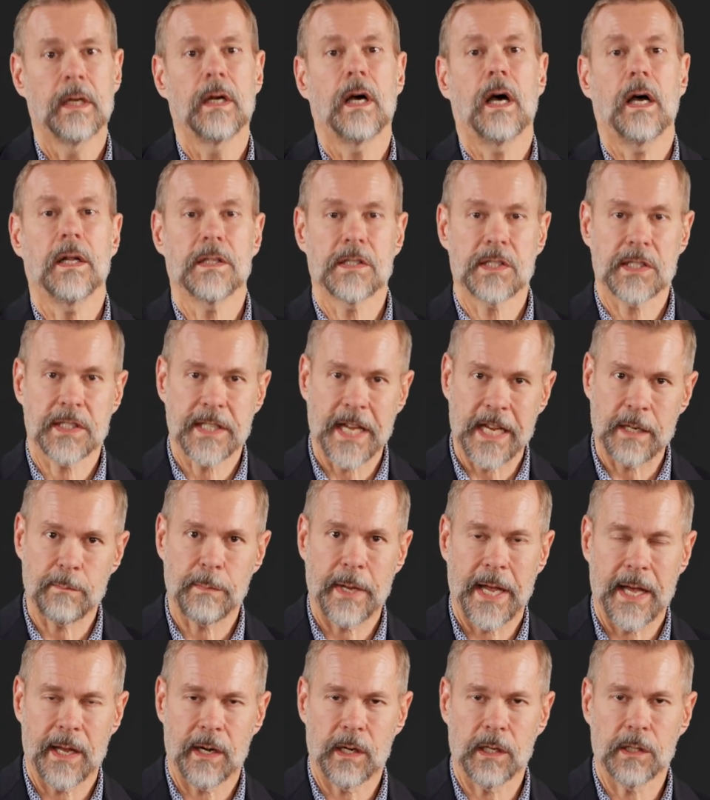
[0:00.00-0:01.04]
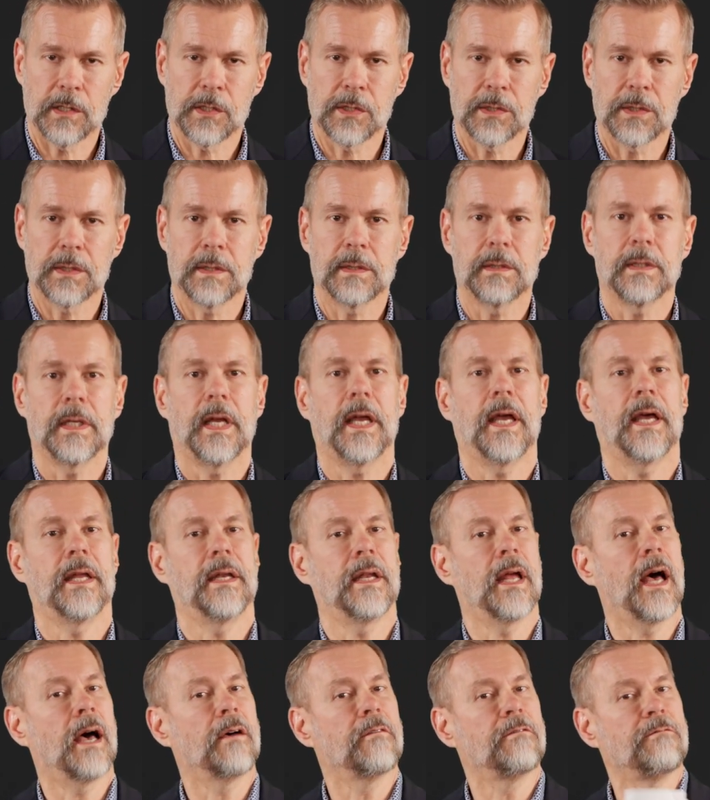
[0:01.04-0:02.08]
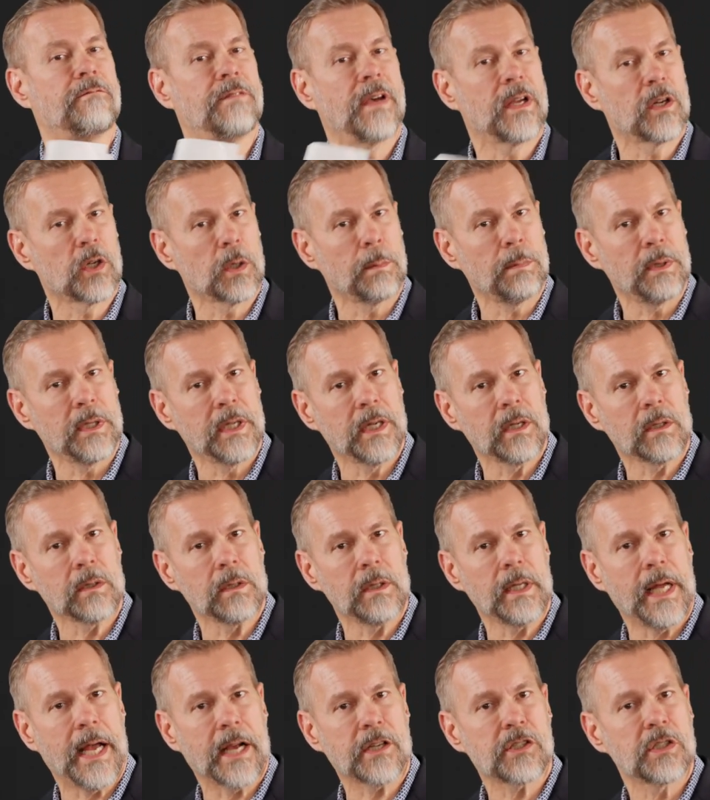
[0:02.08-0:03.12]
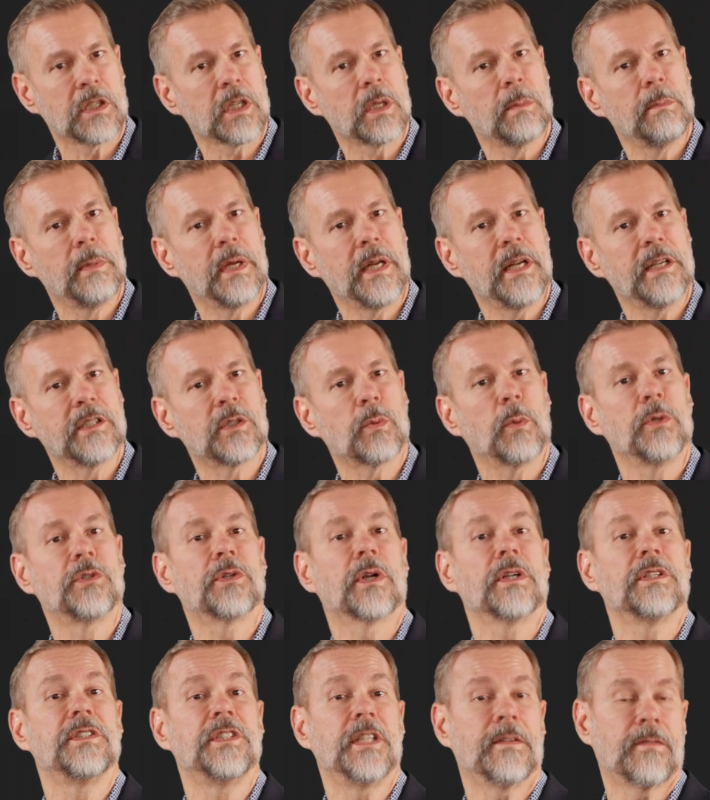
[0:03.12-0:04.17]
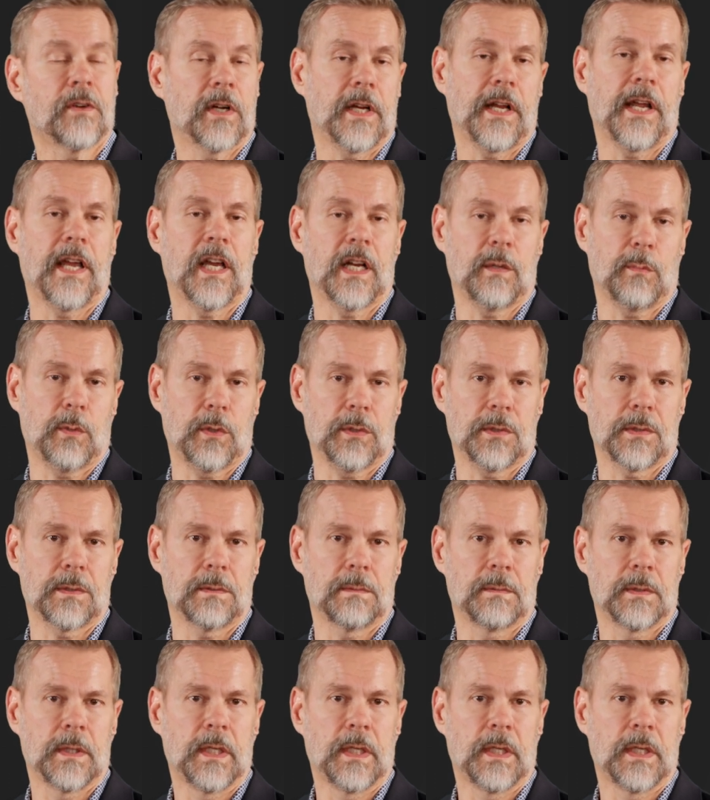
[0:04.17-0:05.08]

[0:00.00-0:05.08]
on state matters, and not federal political action committees, which are different animals.